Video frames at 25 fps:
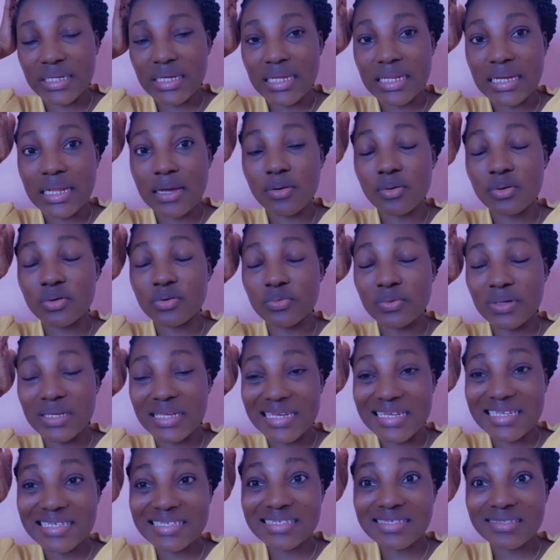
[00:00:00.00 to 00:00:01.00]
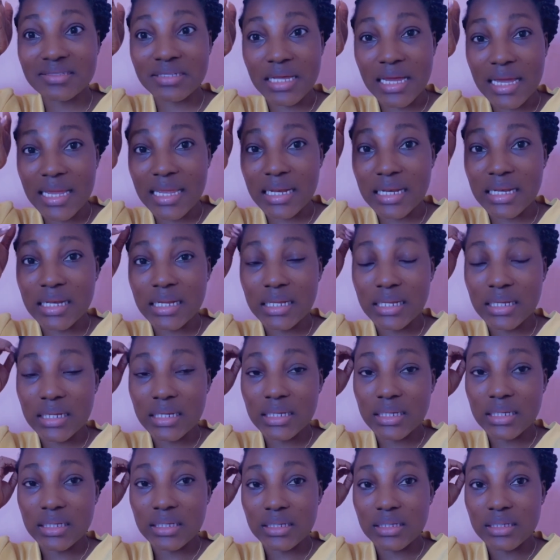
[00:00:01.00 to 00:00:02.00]
and I will really style
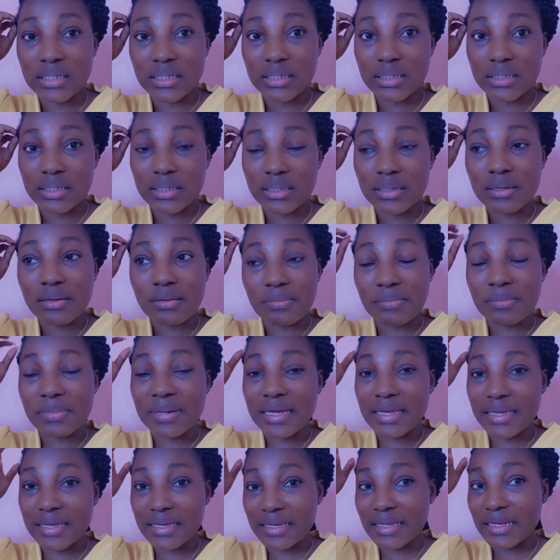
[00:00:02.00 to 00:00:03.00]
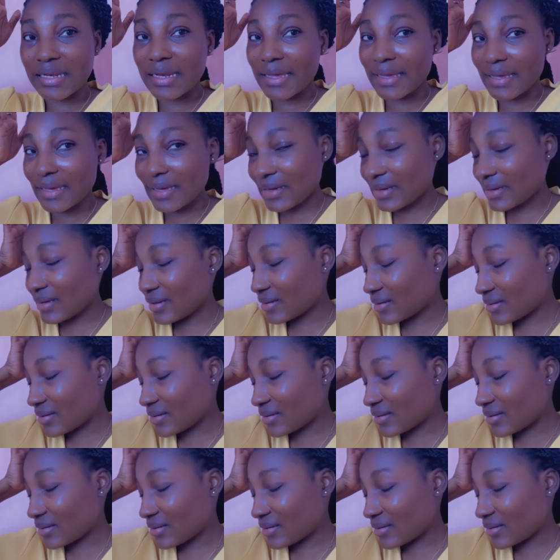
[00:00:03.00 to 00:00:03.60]
my hair. Like